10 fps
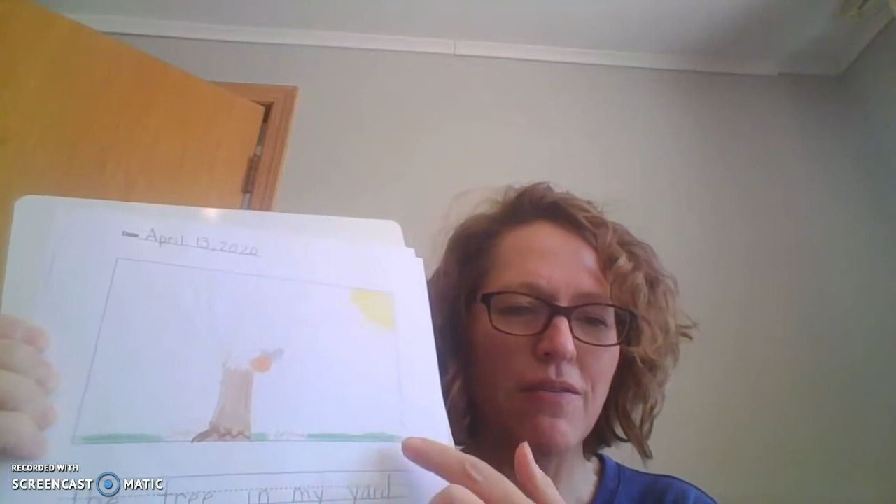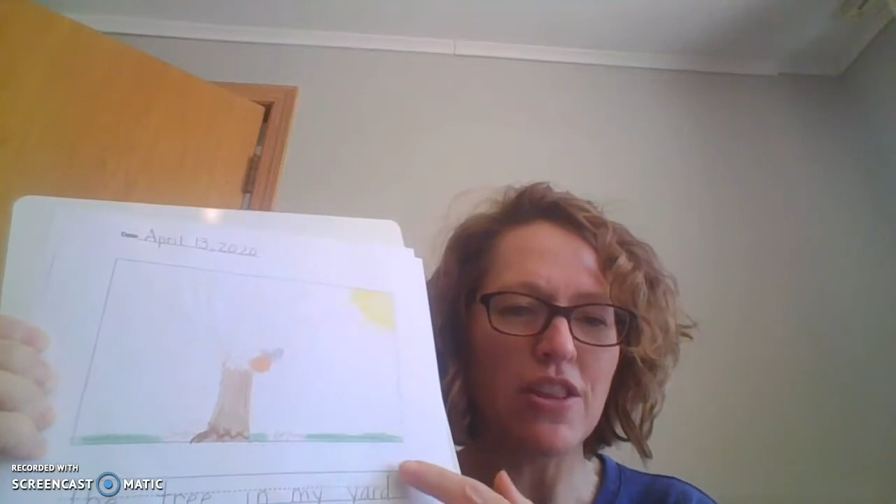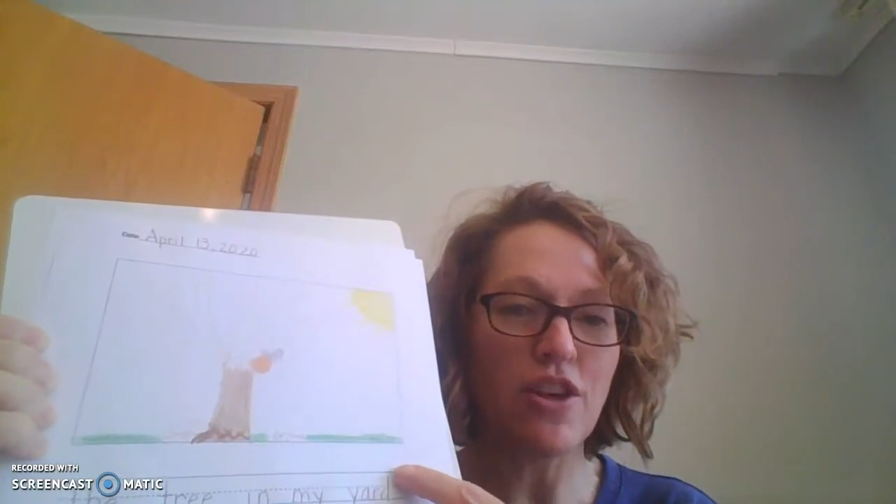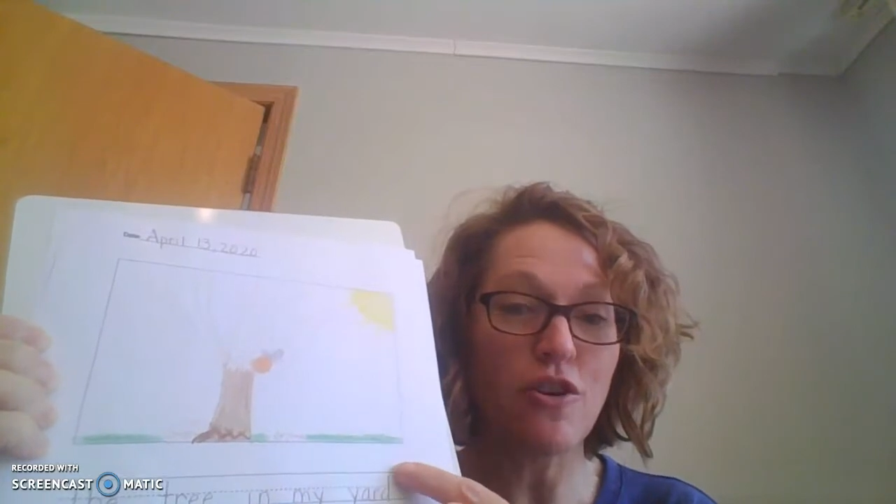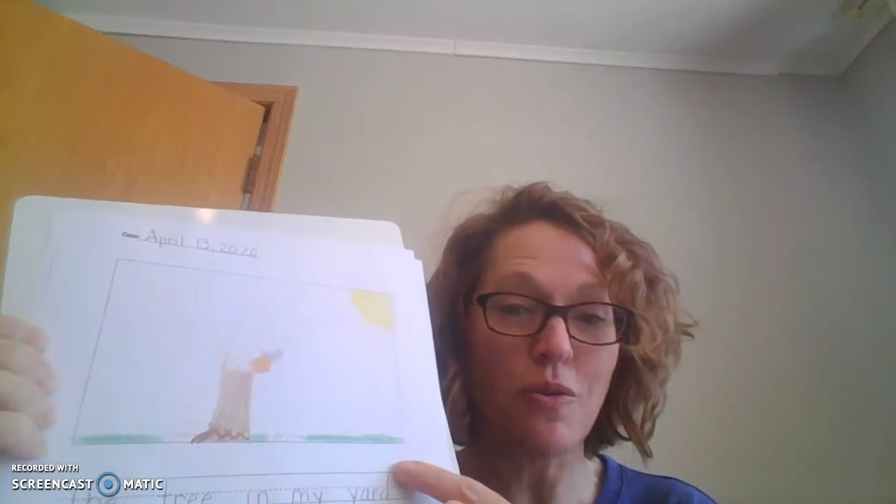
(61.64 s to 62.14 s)
of
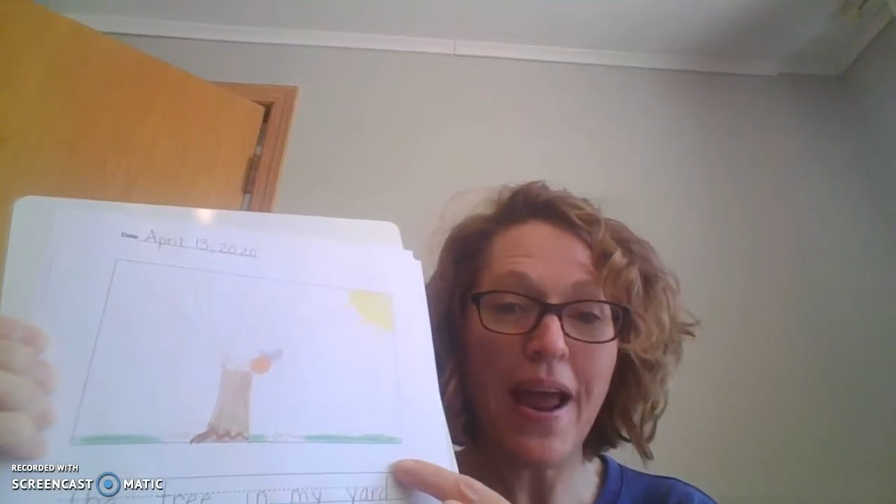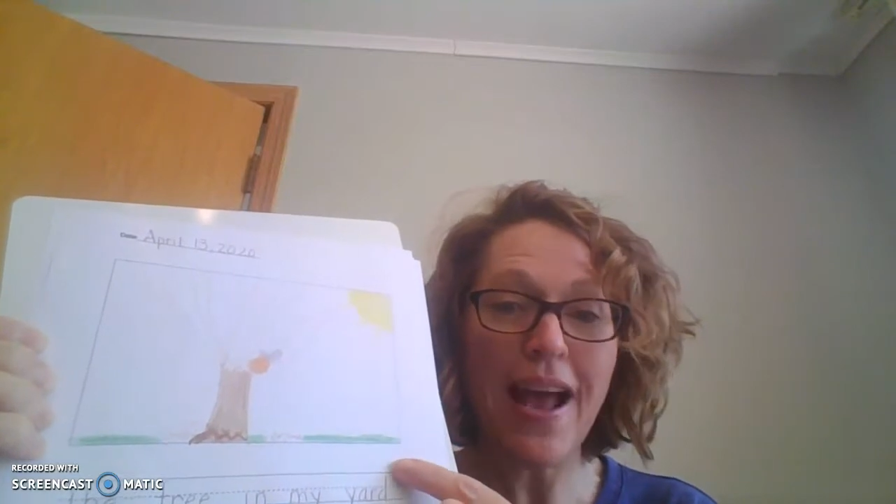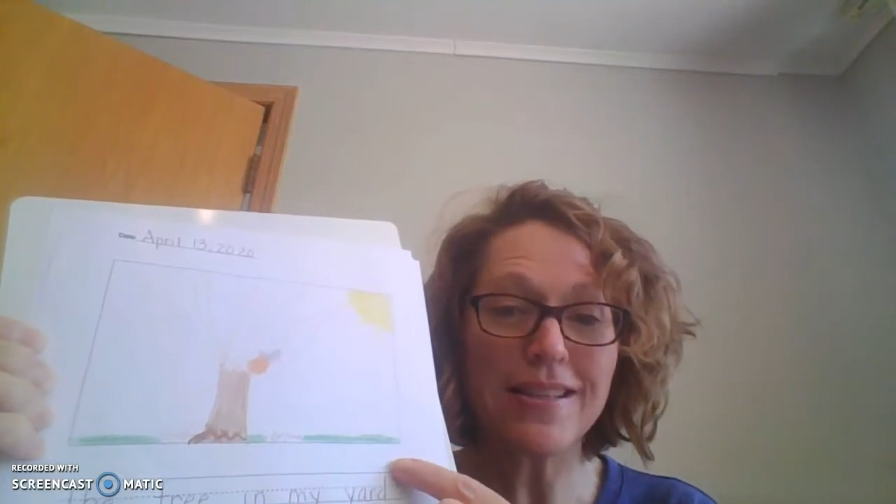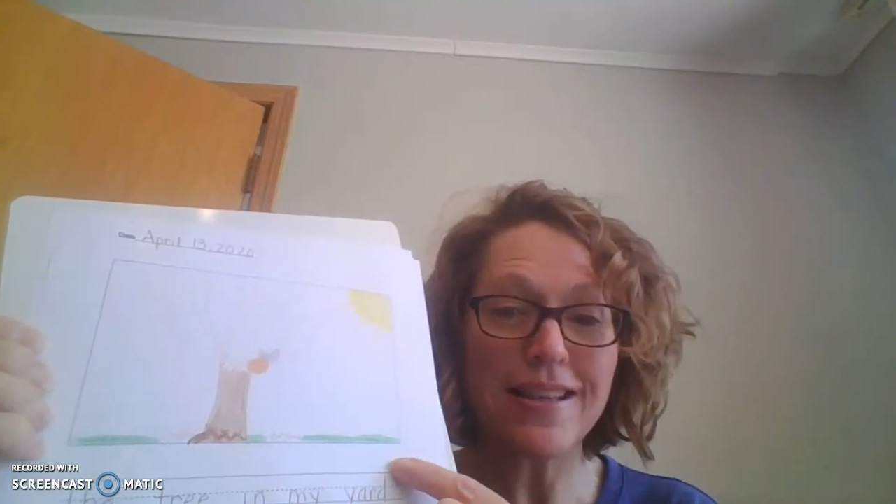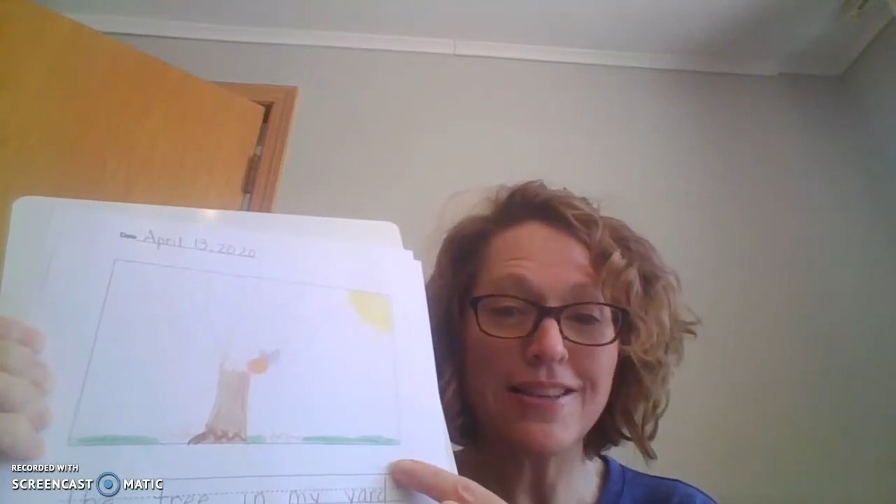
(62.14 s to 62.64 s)
it. The
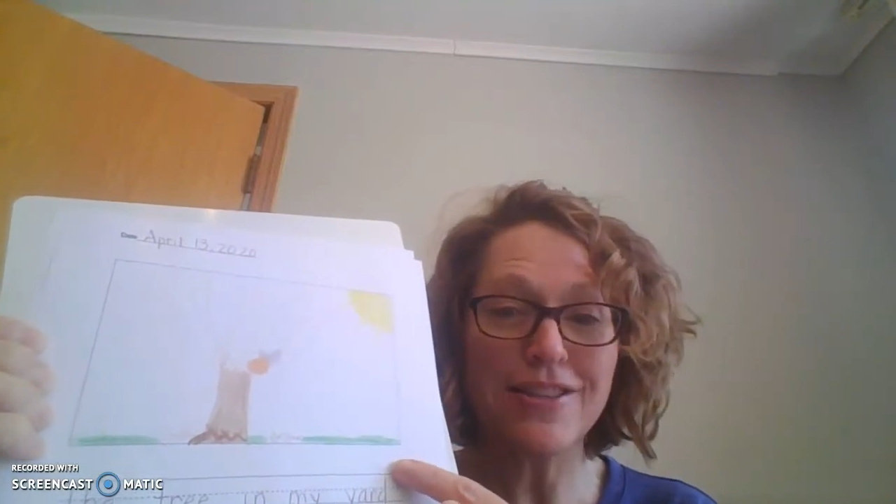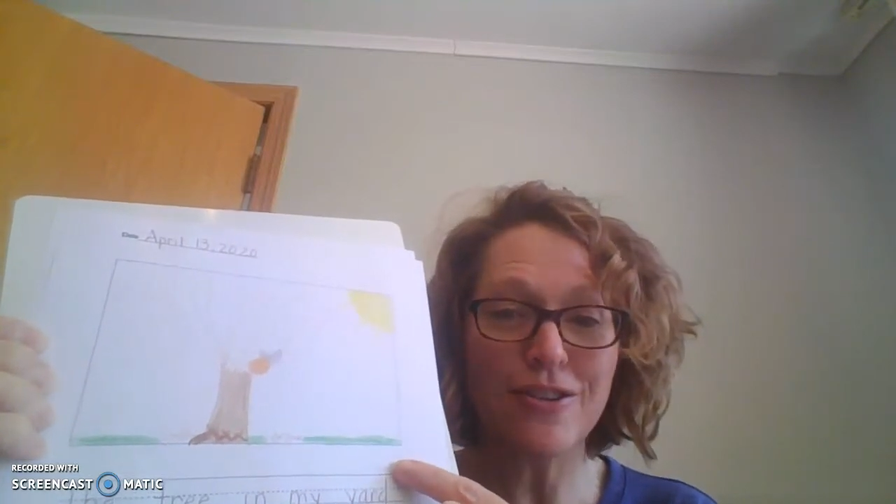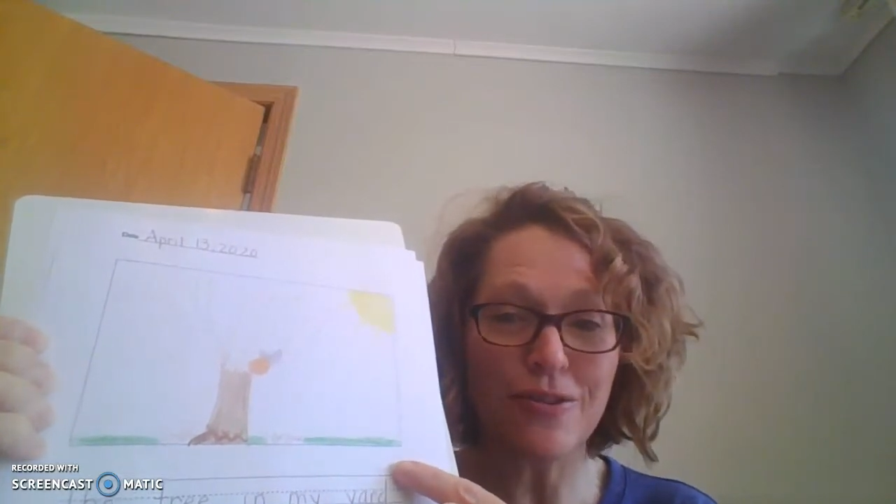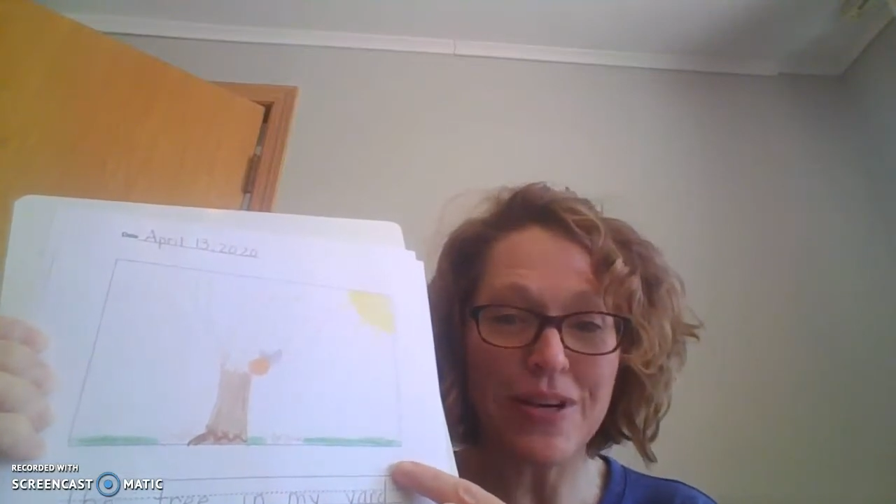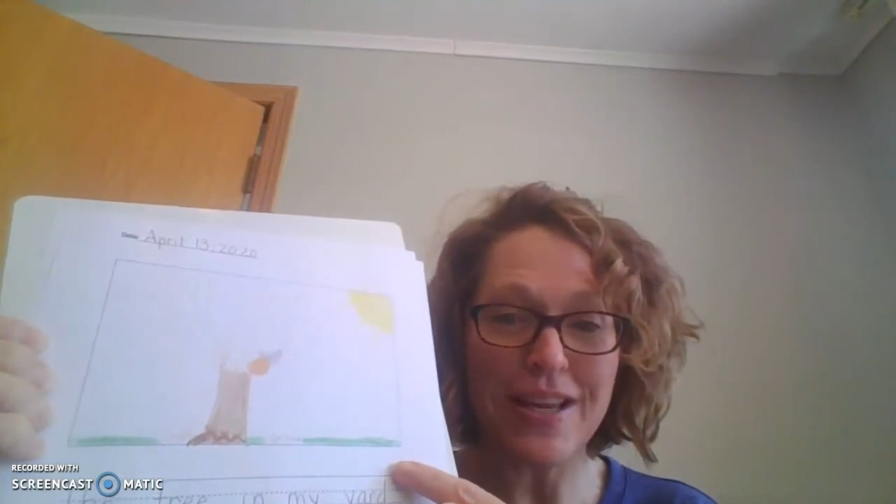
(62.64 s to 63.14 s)
grass is
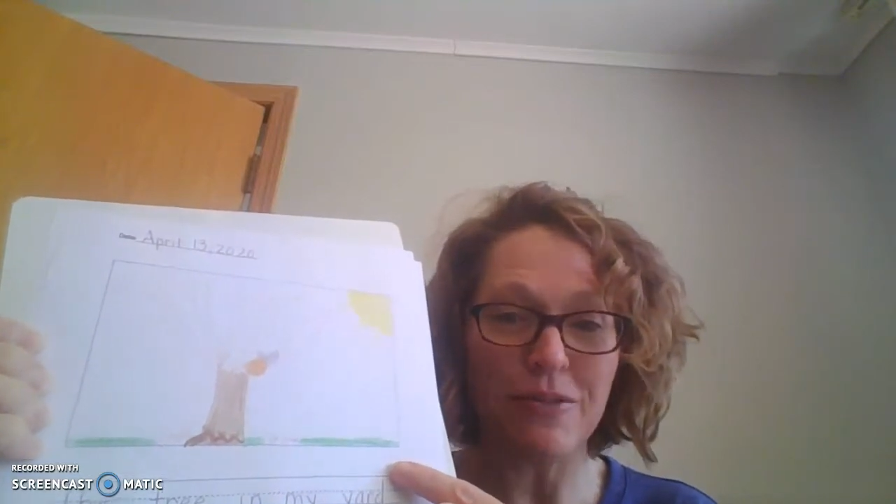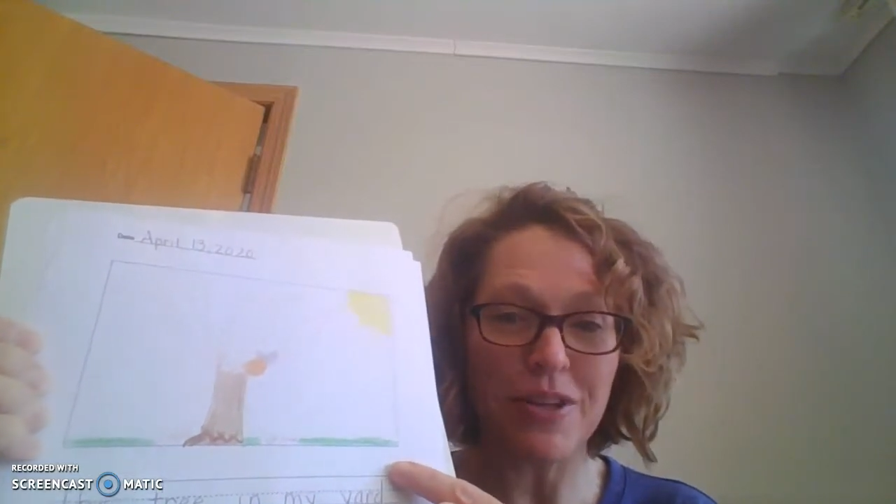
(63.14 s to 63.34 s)
green